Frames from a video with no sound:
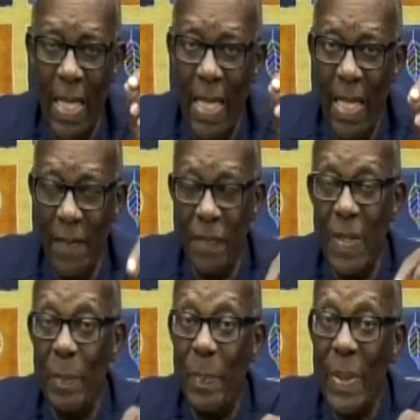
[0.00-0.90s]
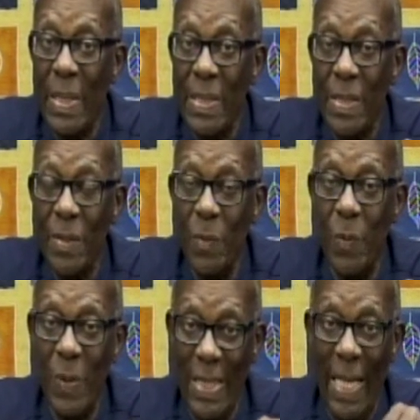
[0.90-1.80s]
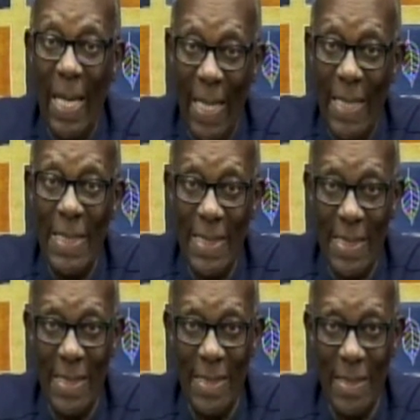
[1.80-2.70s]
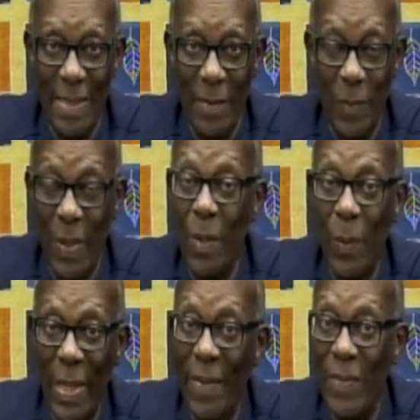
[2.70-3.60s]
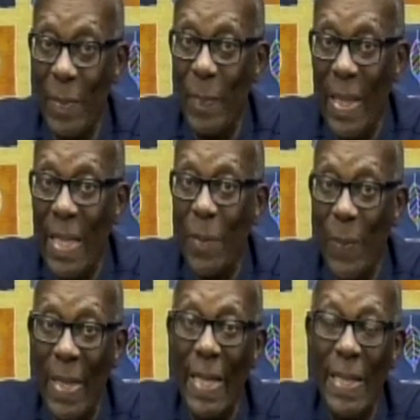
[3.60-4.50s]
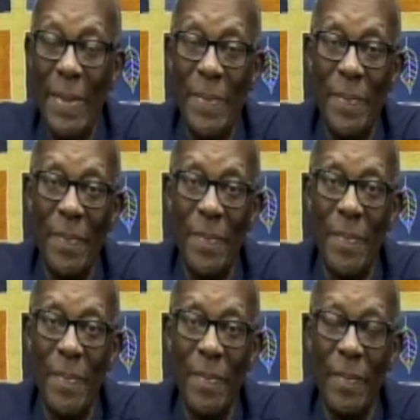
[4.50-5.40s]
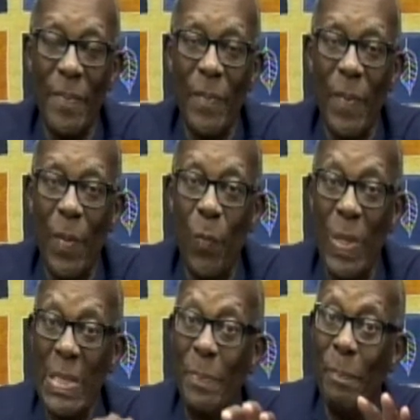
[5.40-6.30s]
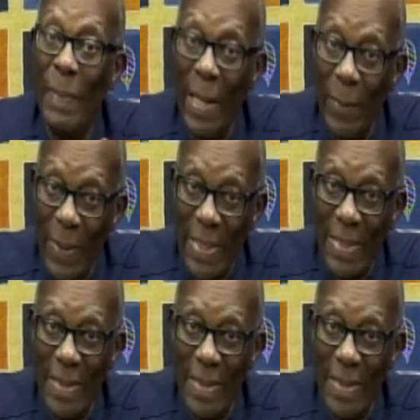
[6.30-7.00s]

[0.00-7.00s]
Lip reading: if the person who dies without having made a will was married